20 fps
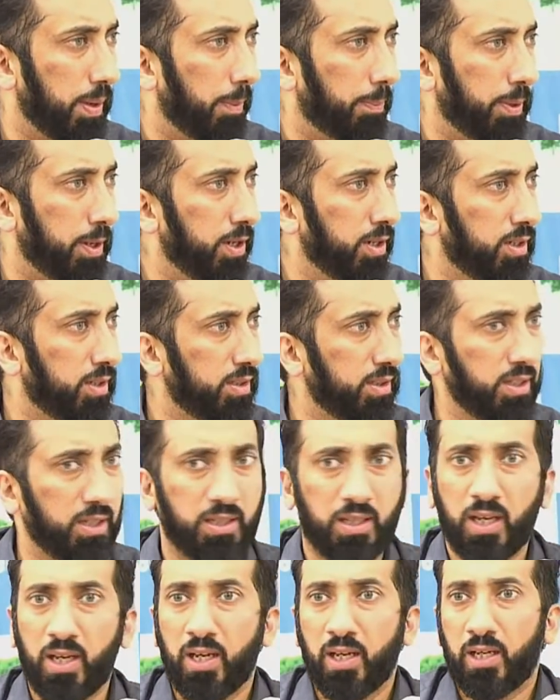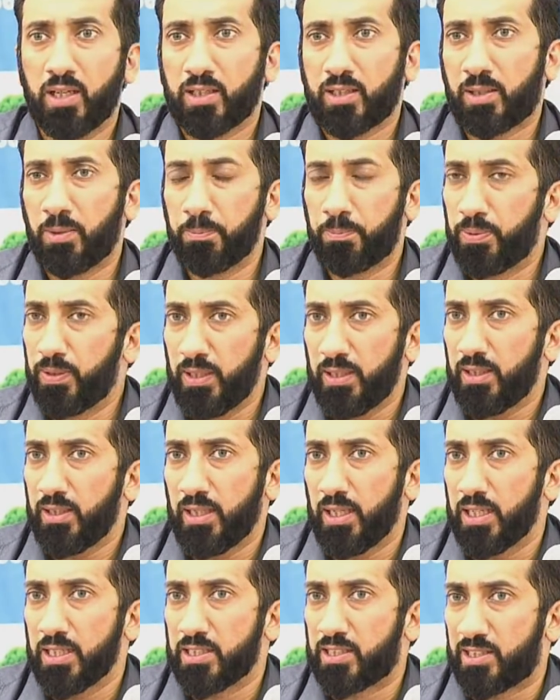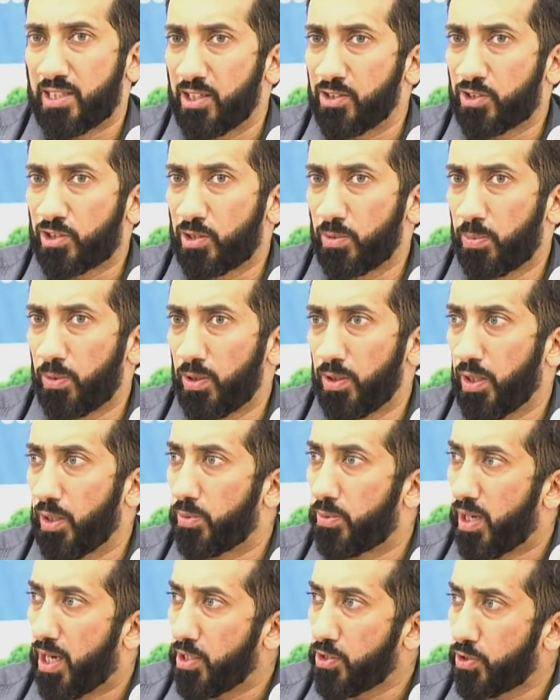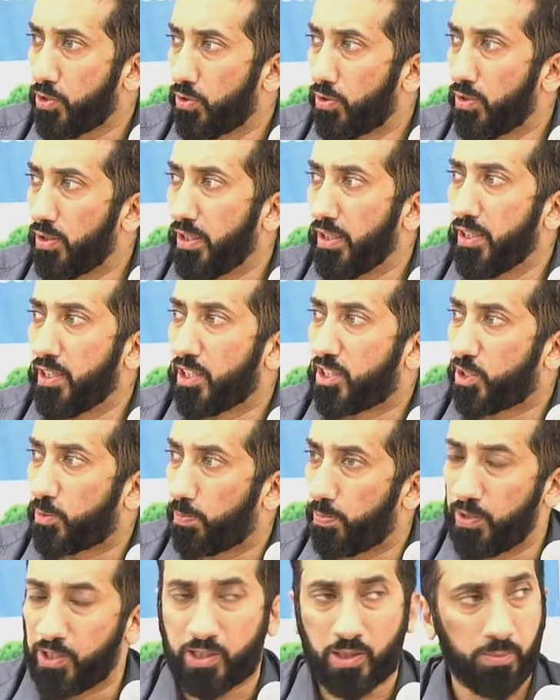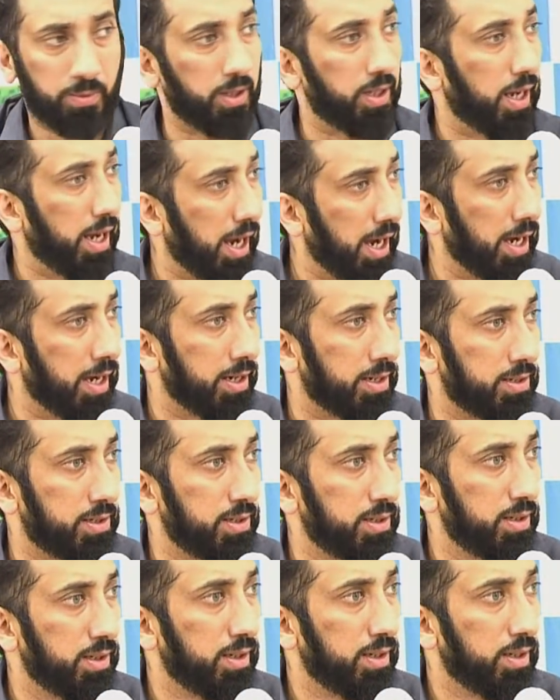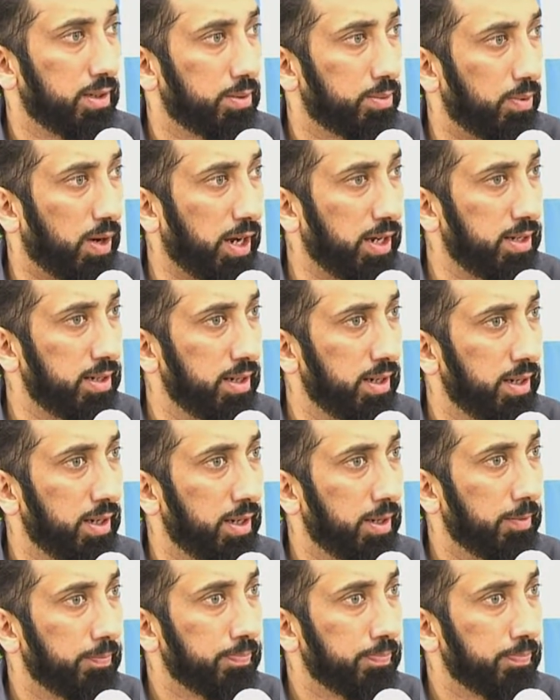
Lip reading: apparently completely insensible, irrational, inexplicable act, right?